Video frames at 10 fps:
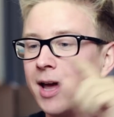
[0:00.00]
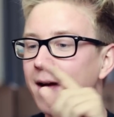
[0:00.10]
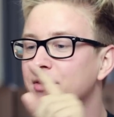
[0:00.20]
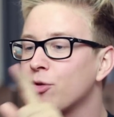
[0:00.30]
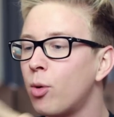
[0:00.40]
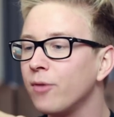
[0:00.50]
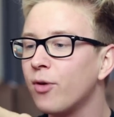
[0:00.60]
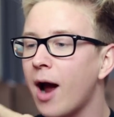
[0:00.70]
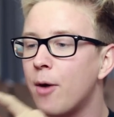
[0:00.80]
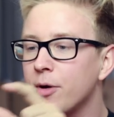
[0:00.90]
and after
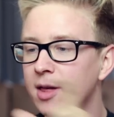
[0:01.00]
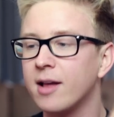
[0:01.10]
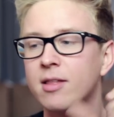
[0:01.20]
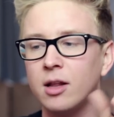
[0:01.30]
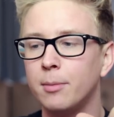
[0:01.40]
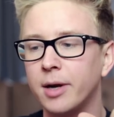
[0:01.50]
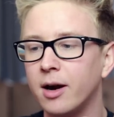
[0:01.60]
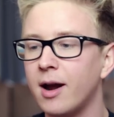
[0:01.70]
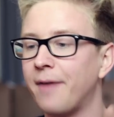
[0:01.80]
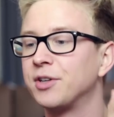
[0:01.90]
24 hours, it gets a little
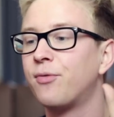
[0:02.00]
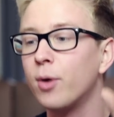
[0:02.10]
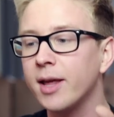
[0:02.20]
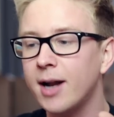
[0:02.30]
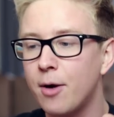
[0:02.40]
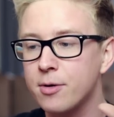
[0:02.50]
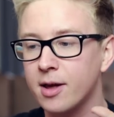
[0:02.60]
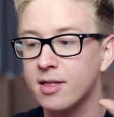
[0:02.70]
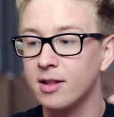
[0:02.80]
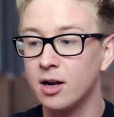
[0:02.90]
bigger, after 48 hours,
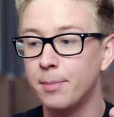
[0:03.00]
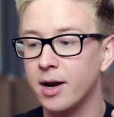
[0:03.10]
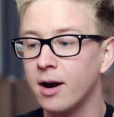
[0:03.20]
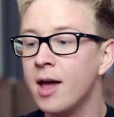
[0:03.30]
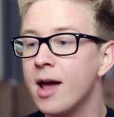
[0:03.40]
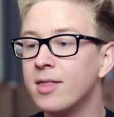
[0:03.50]
it gets a little bigger,